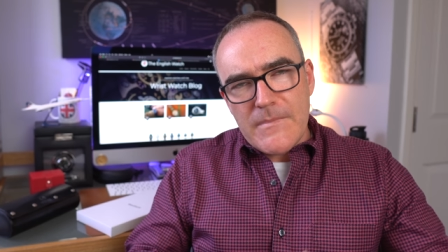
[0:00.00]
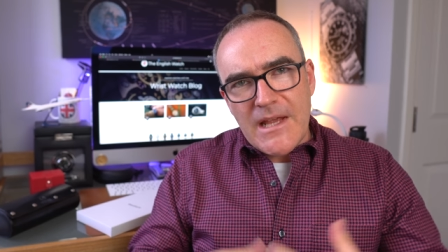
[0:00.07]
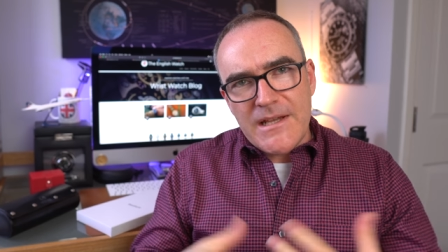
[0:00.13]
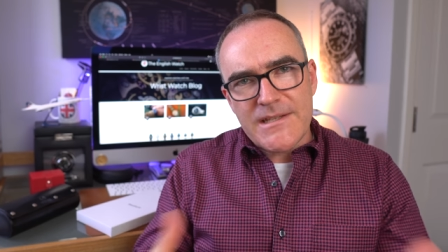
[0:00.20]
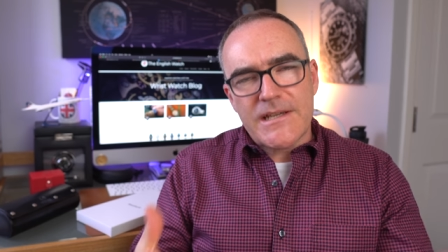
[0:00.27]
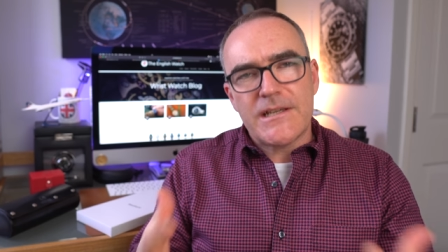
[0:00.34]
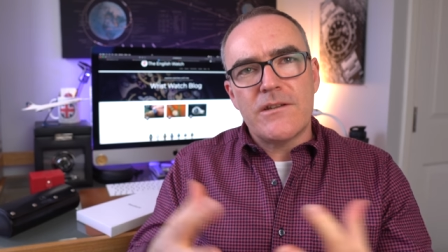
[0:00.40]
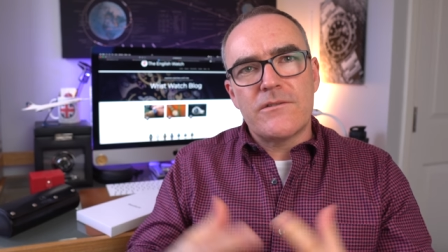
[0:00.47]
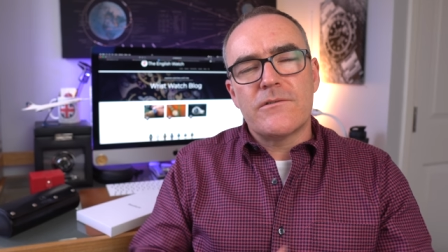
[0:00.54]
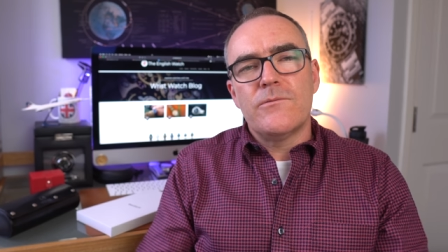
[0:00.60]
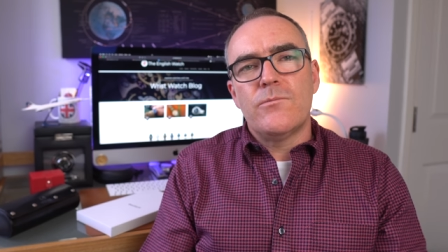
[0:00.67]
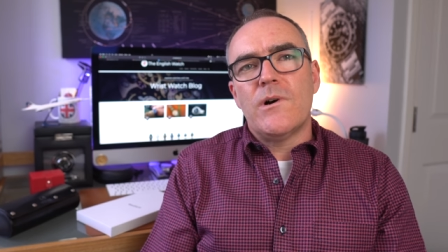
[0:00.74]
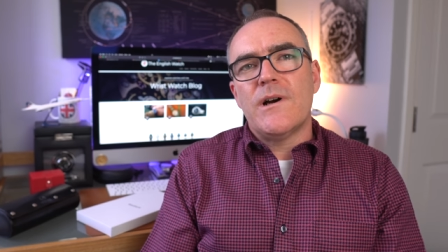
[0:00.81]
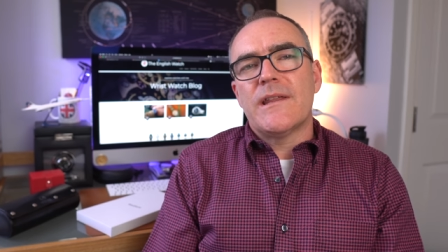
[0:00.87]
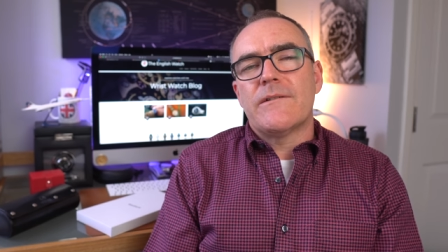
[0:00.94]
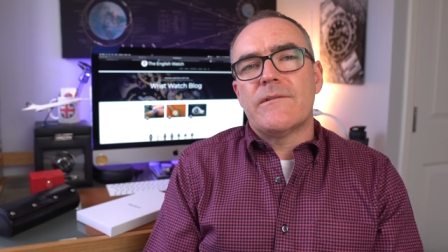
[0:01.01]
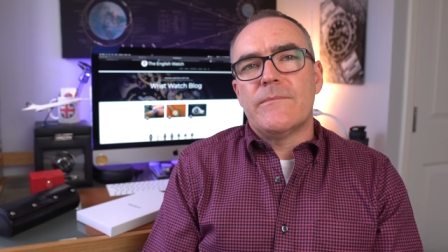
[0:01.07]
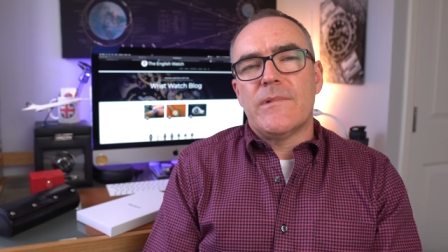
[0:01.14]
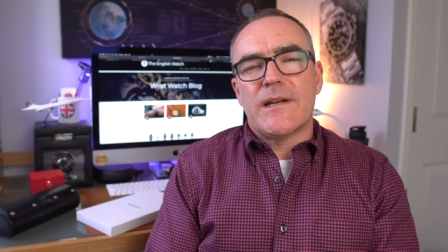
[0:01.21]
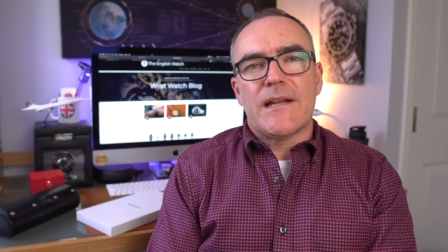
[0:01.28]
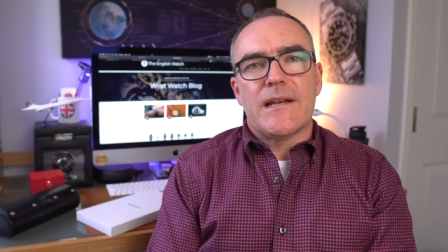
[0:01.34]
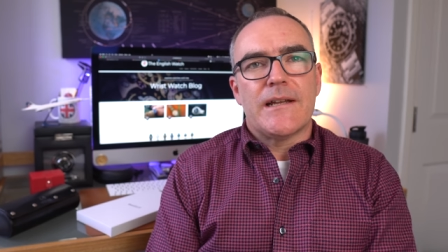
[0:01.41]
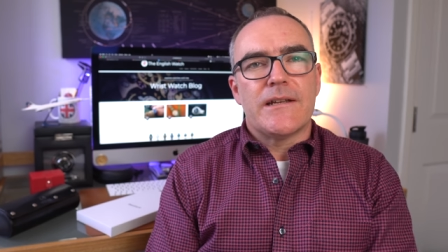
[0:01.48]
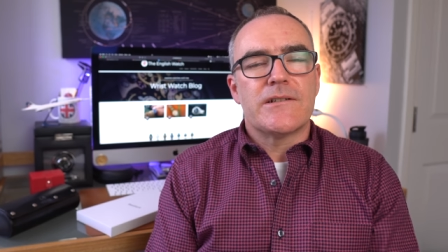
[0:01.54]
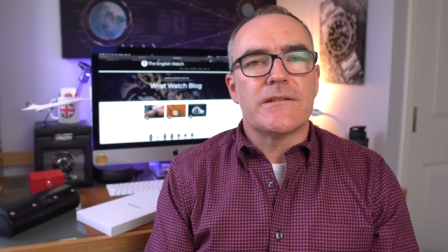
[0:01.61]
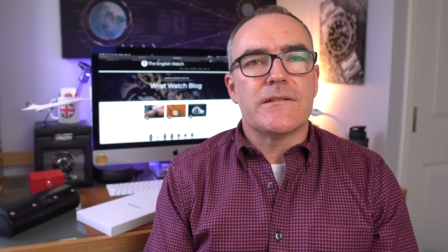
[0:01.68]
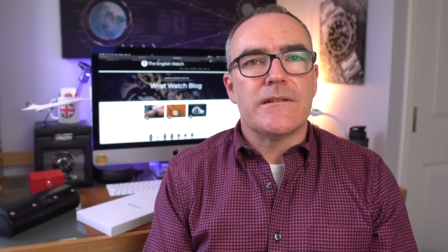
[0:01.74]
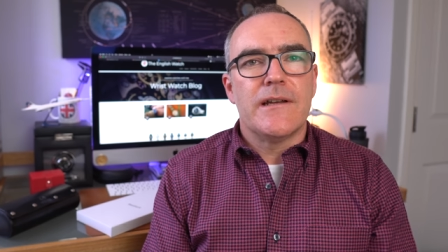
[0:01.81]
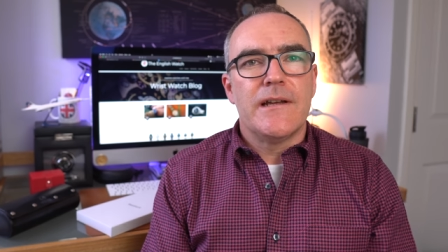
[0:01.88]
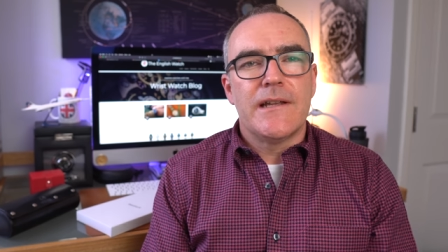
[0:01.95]
and take you through why they're in my
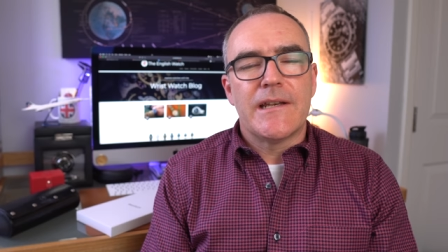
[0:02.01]
collection.